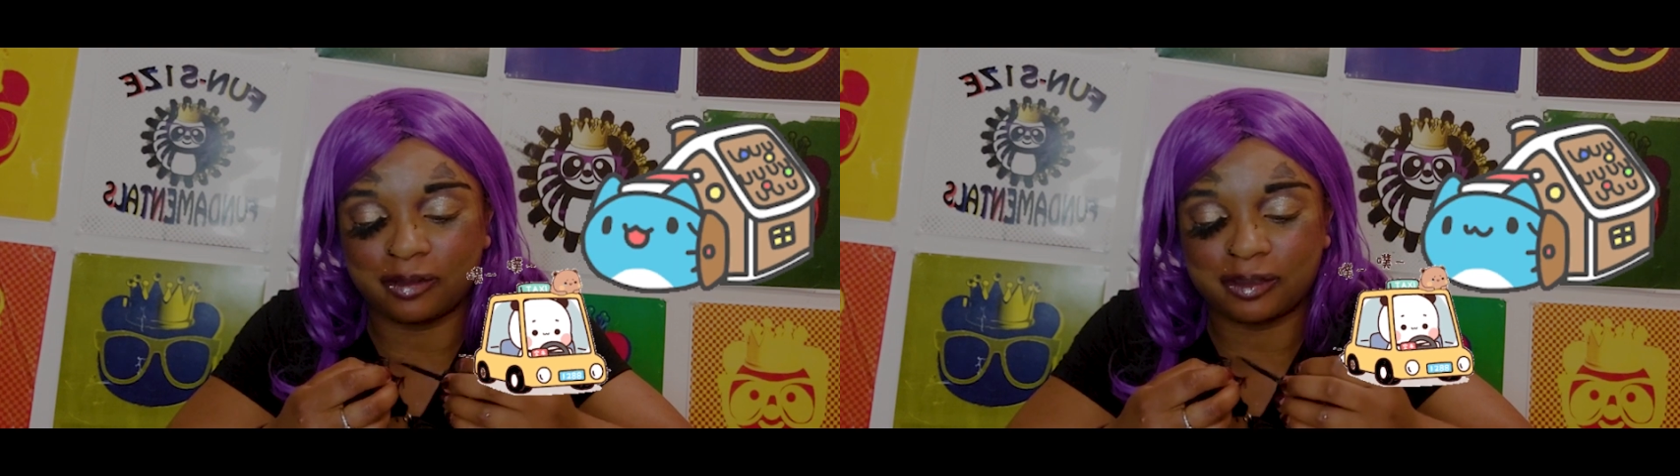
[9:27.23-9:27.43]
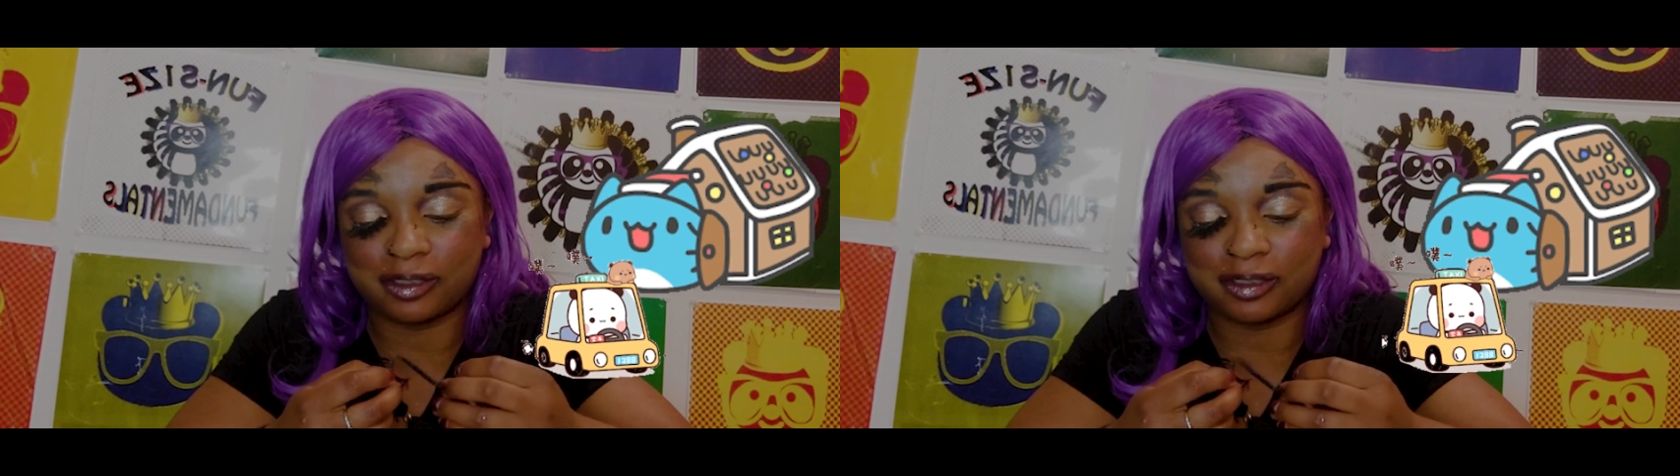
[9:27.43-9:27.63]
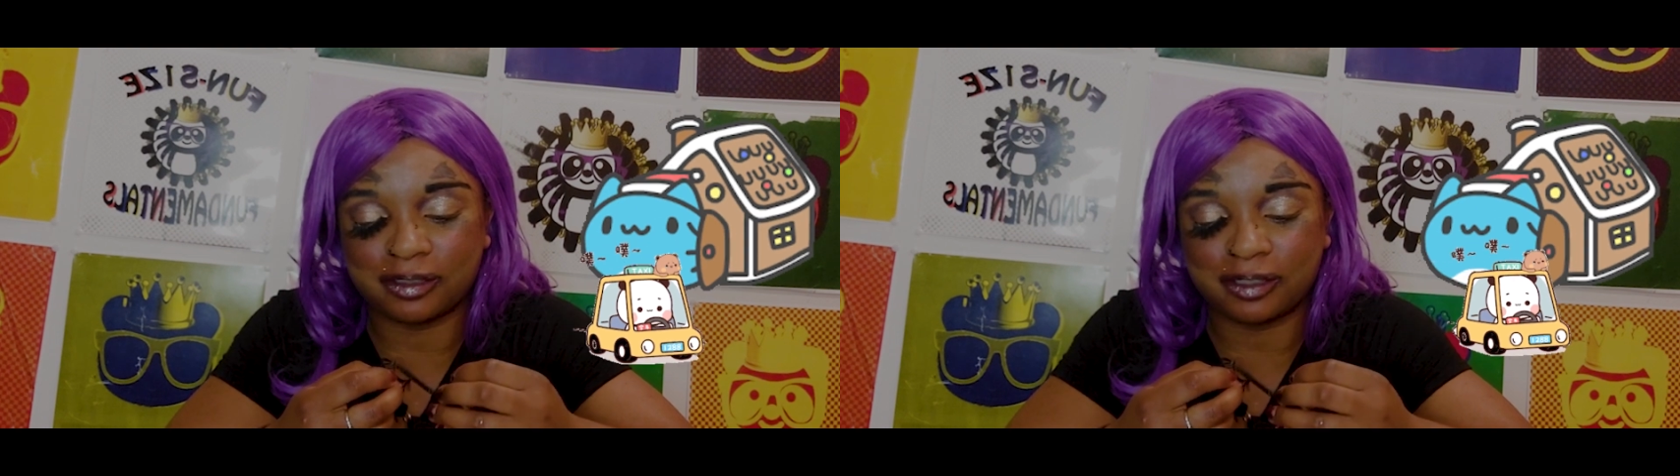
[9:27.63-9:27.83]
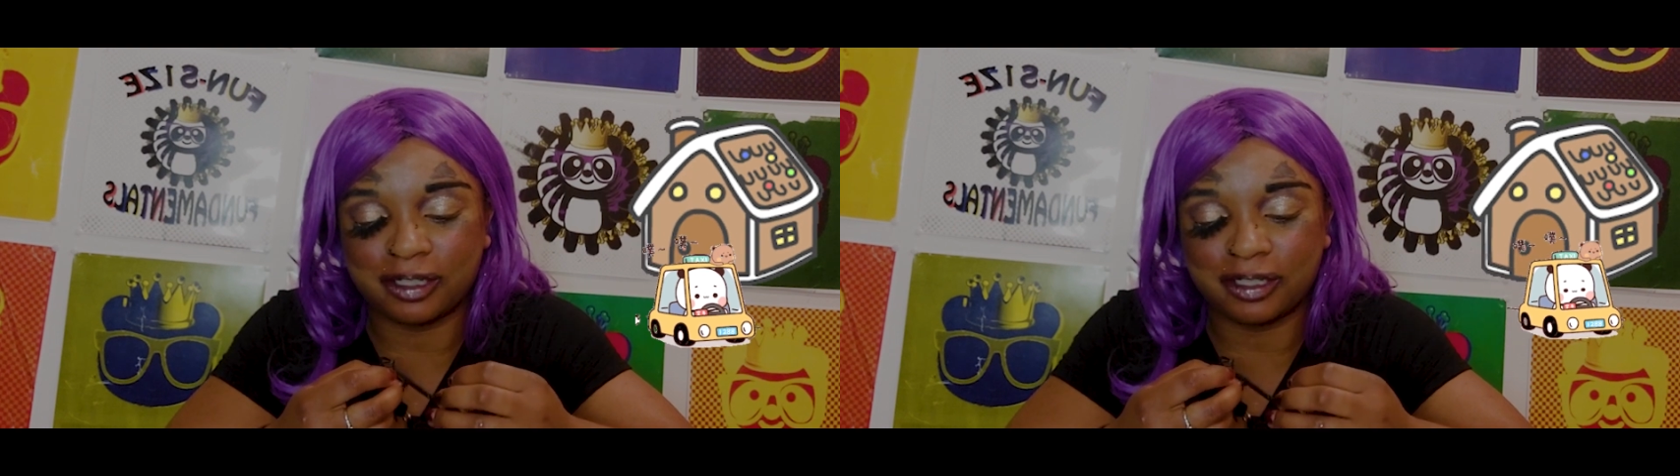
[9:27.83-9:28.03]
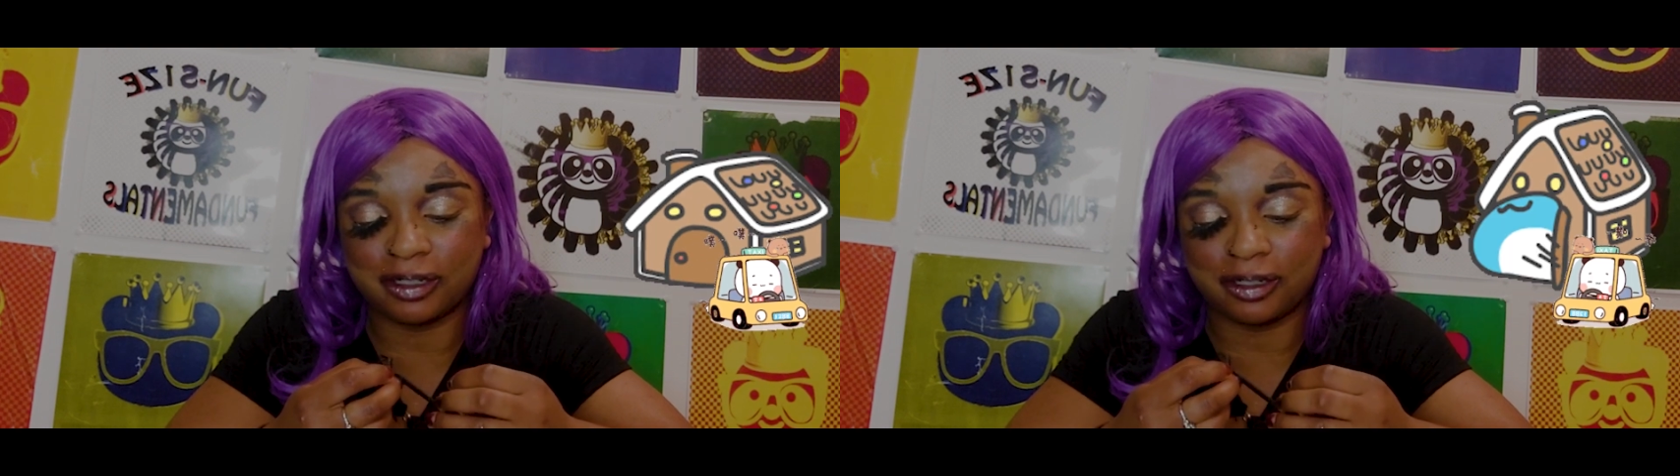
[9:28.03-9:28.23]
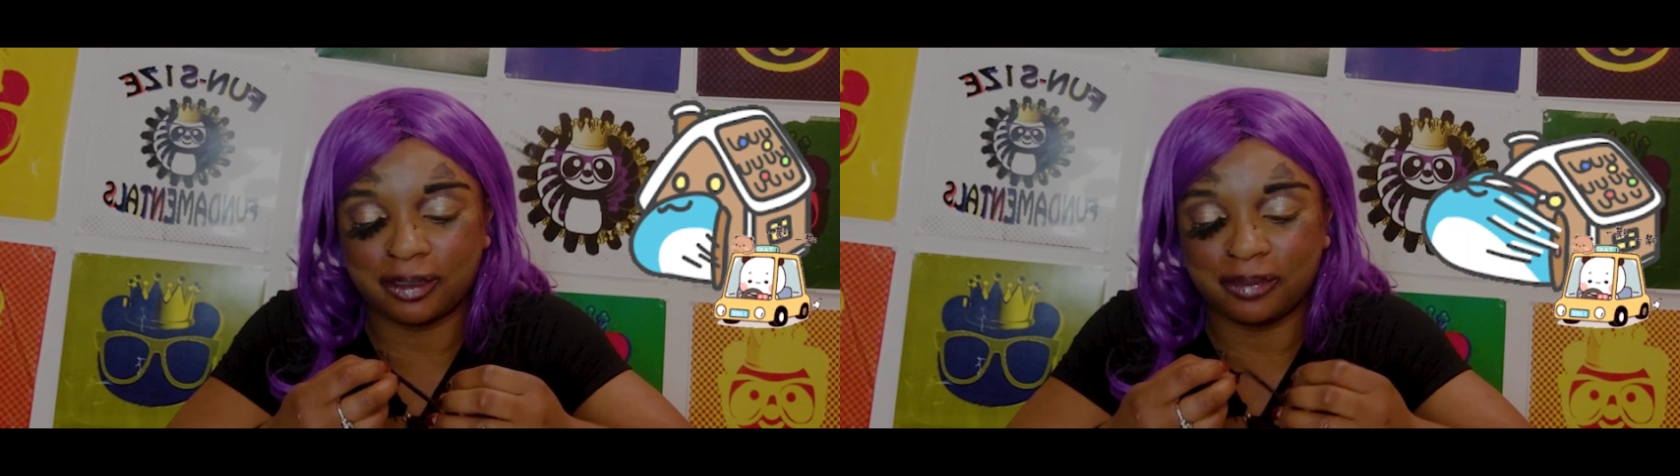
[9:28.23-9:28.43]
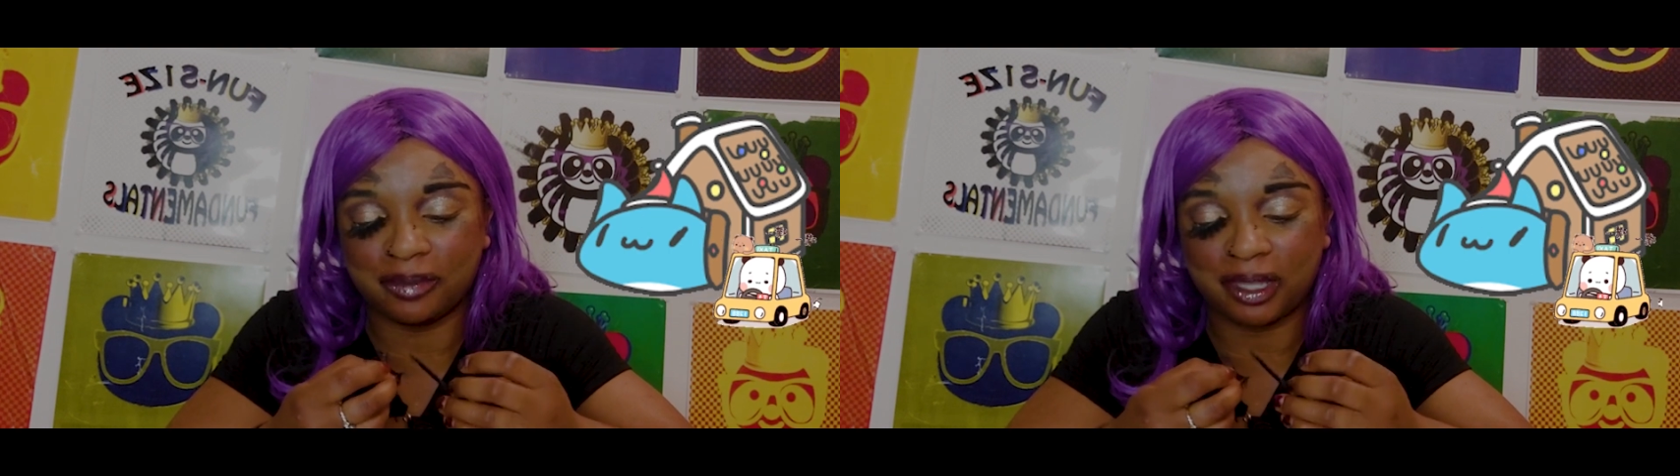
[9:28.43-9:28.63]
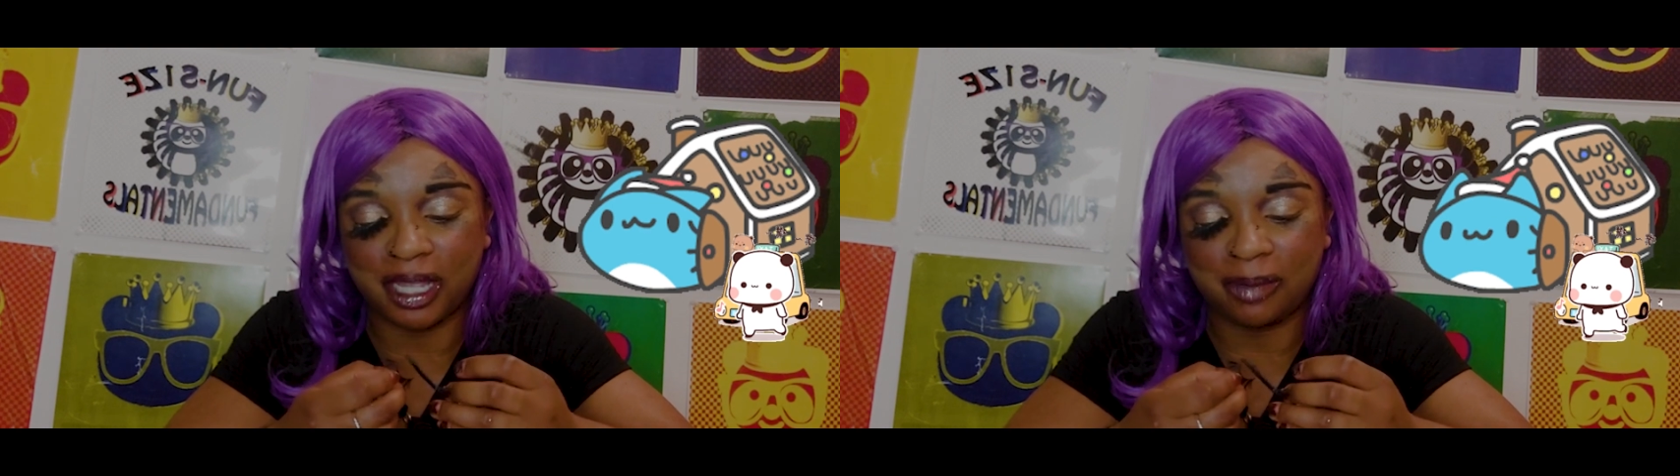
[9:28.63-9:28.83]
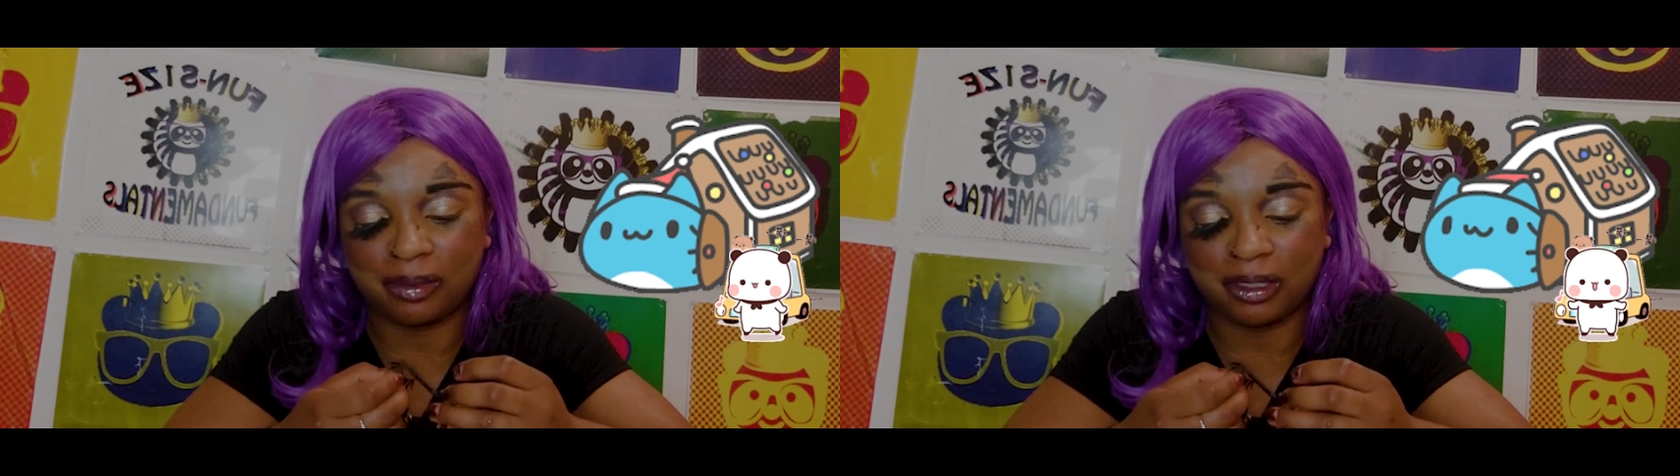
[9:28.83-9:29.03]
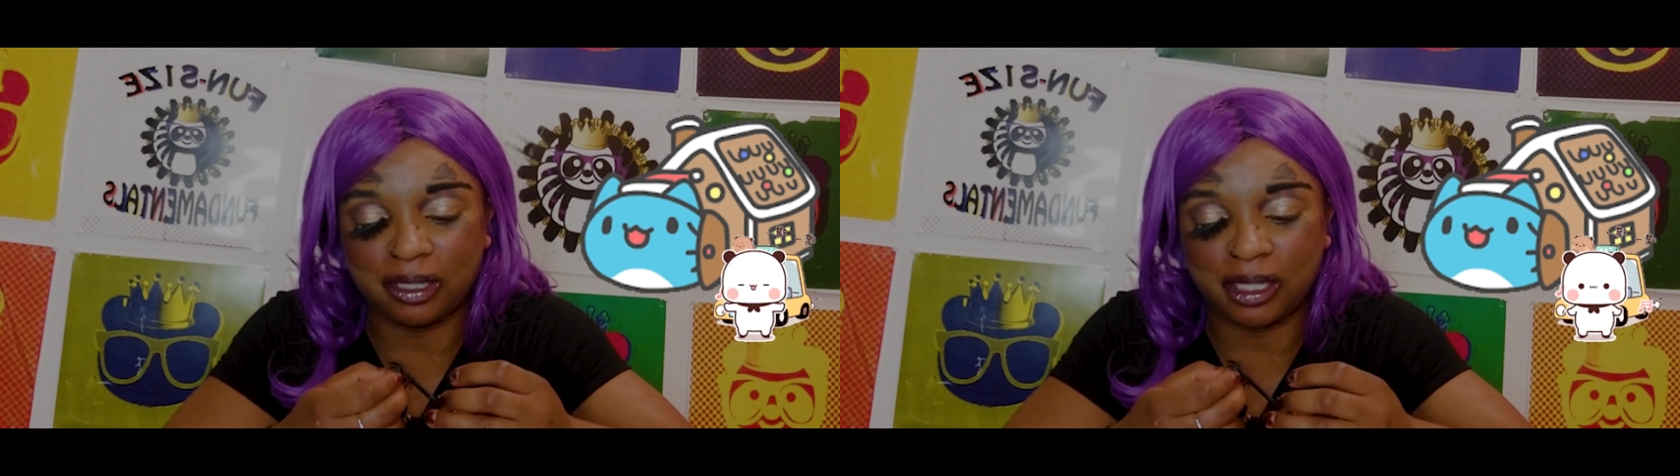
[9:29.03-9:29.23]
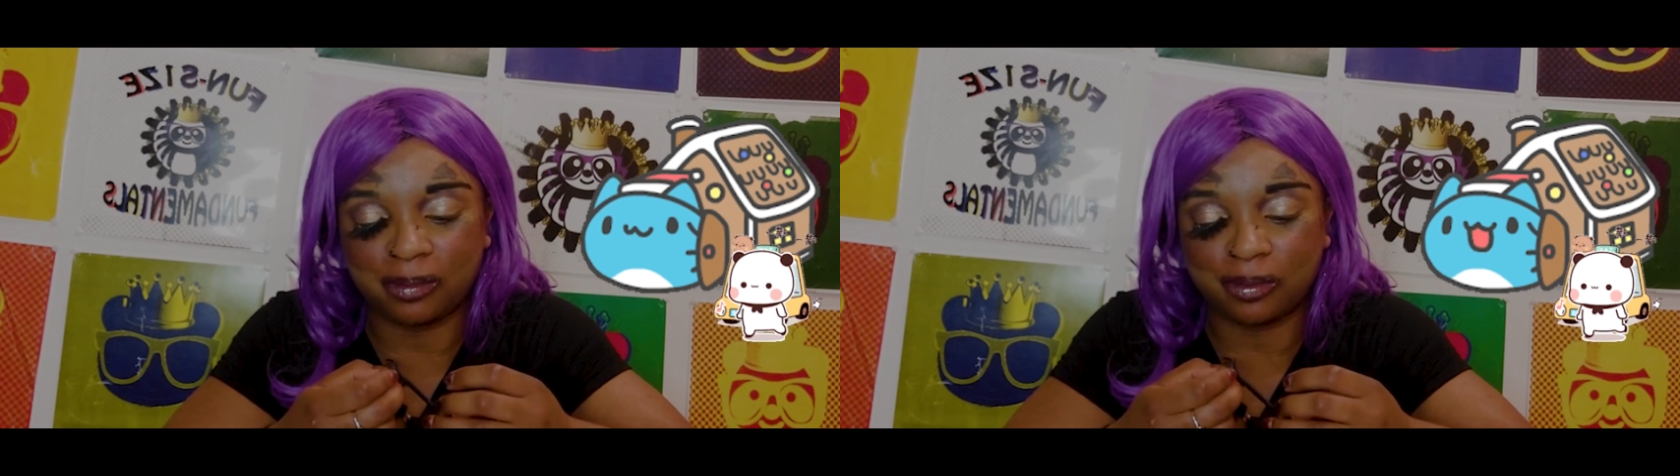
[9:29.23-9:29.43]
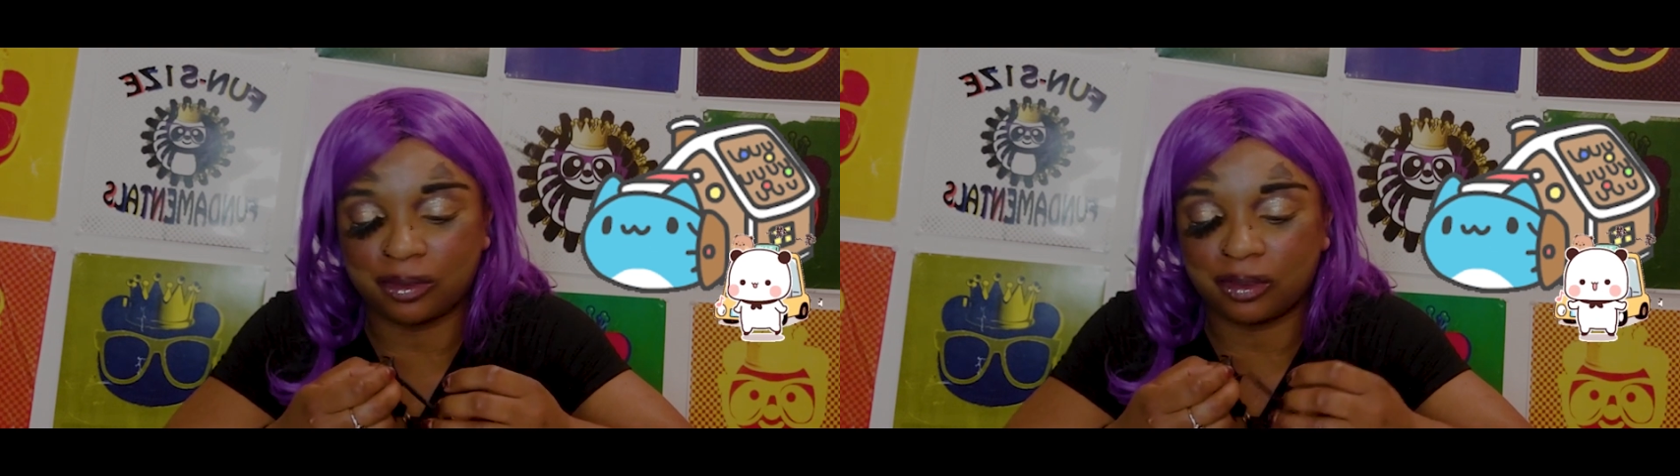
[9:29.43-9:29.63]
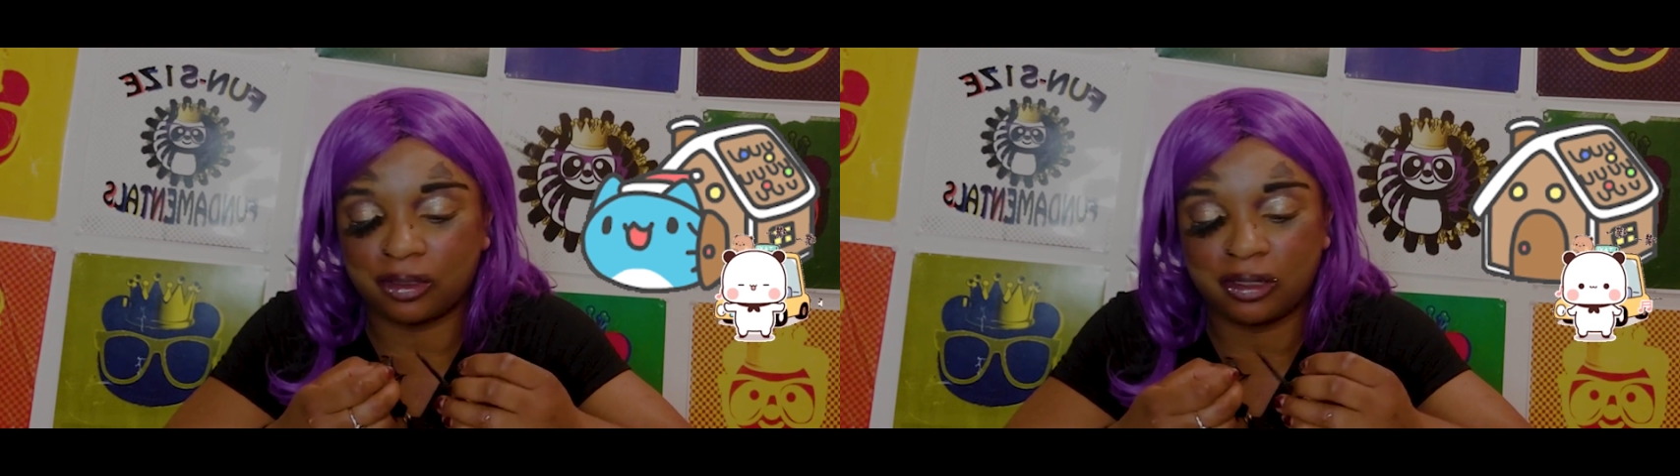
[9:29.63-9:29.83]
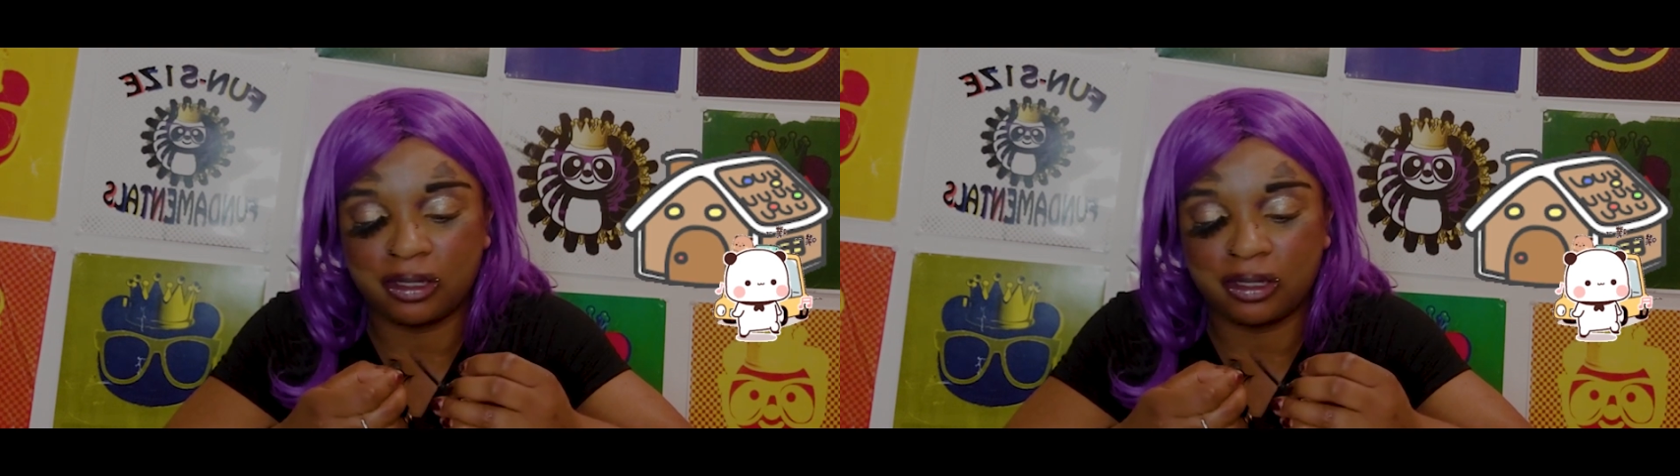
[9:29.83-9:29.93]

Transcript: just geeked up, happy, hyper.